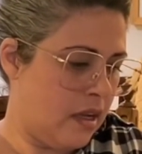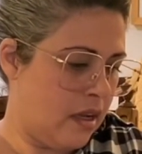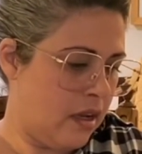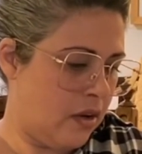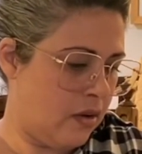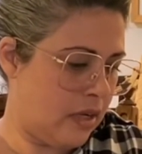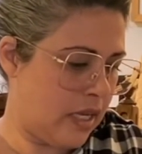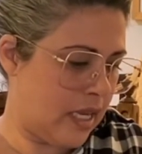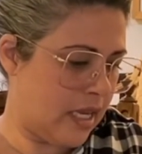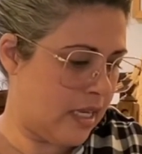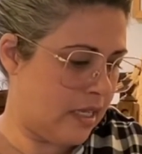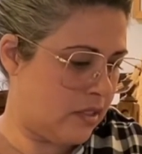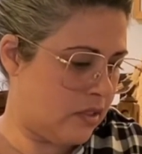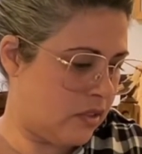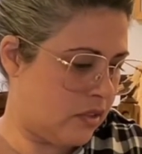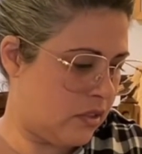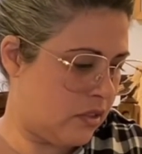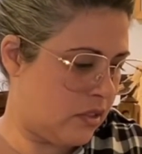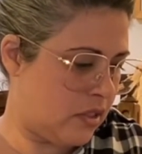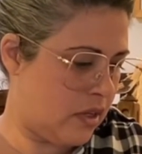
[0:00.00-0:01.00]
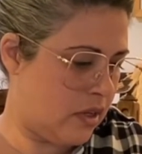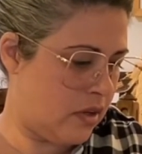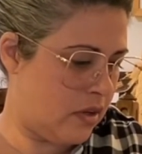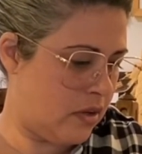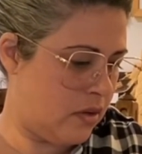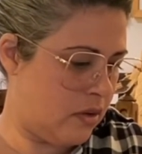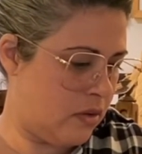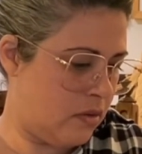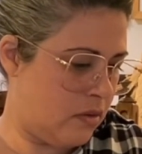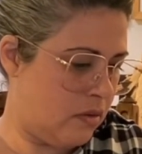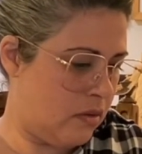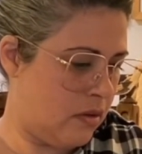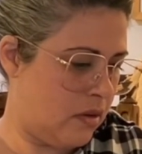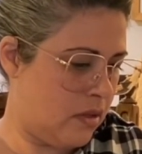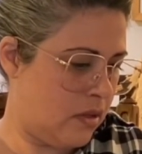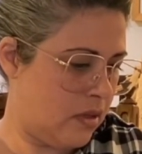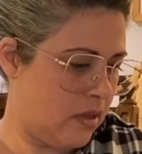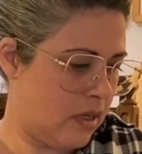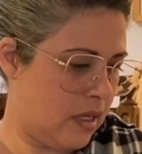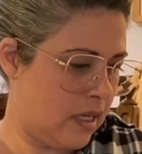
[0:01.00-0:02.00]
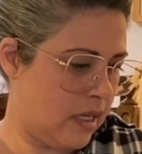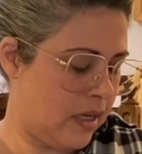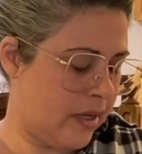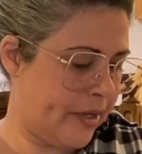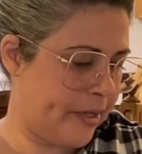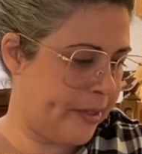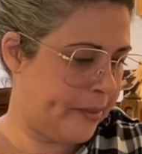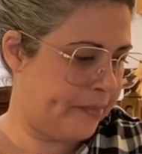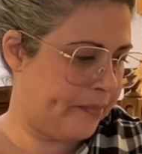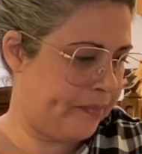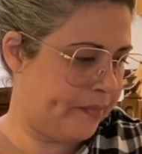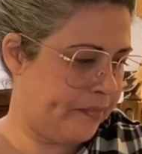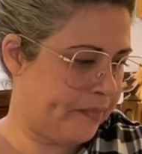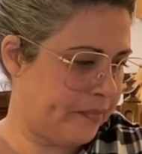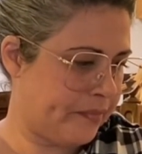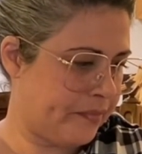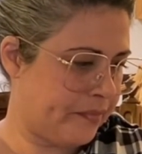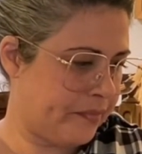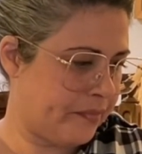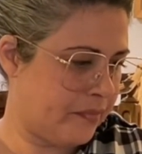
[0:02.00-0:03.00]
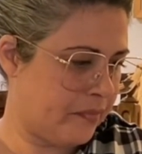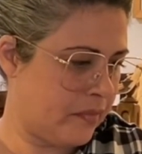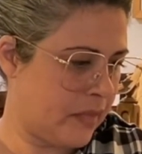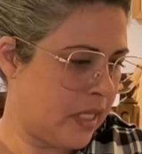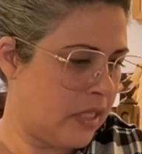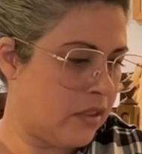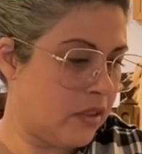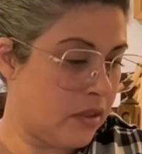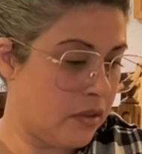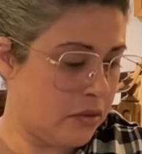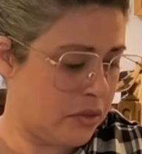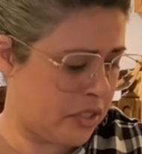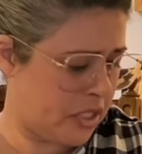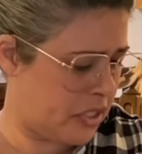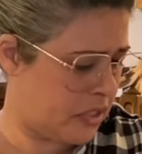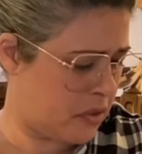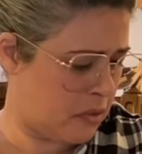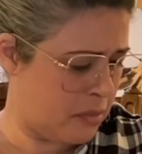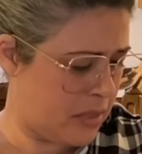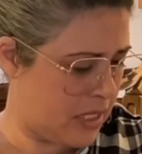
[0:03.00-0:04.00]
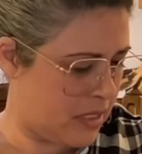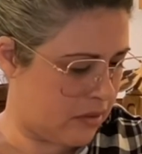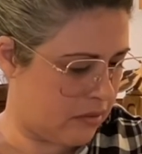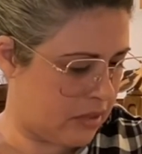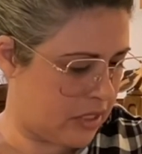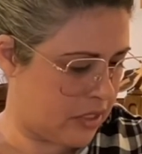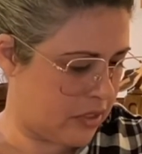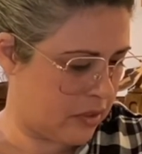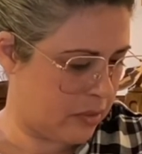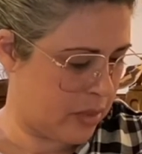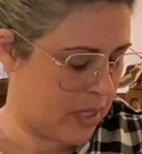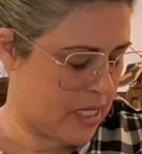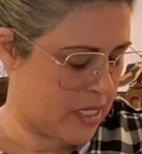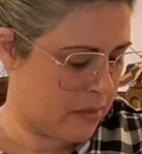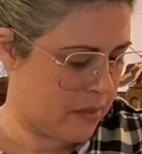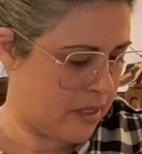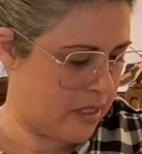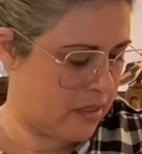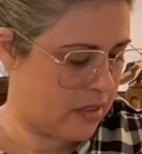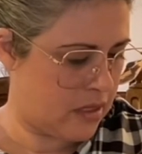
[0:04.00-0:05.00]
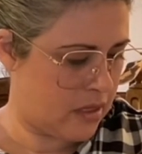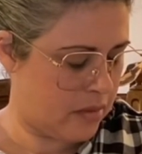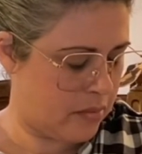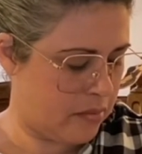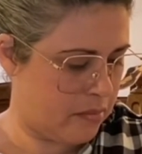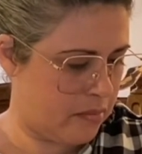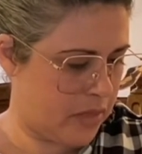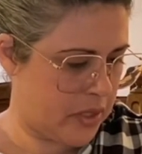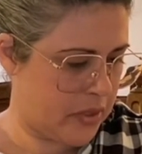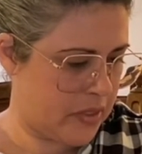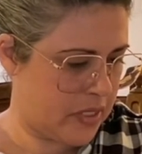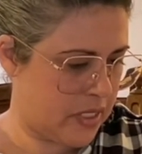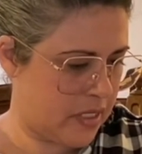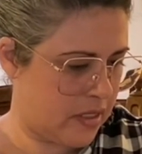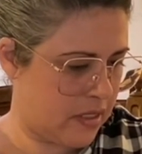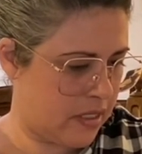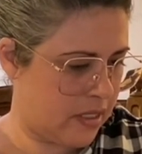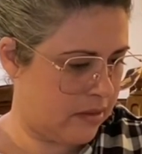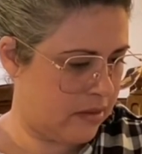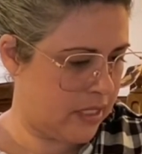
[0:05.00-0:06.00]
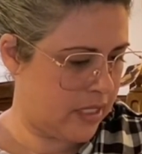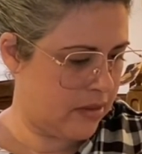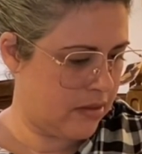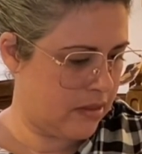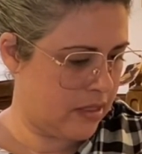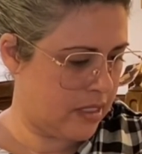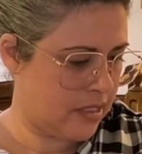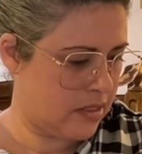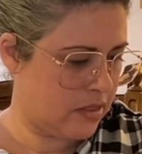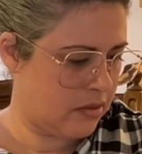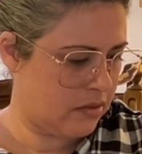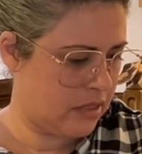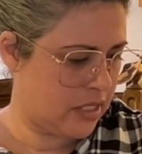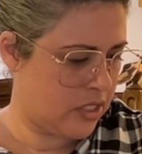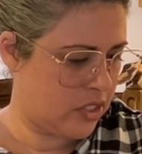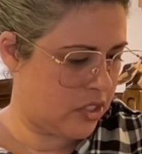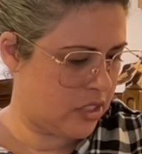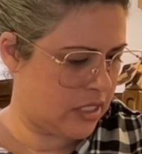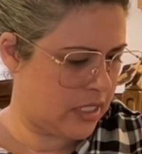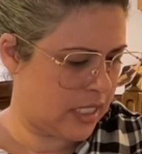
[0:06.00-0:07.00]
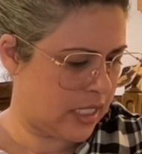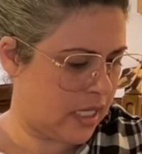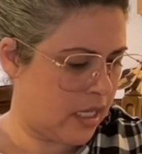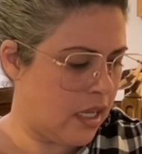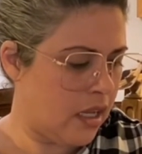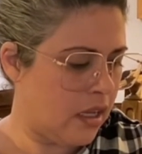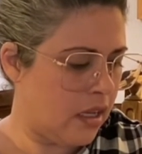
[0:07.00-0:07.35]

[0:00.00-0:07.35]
Okay, so oh, she told me the original price, but it's not posted on here either. That's so interesting.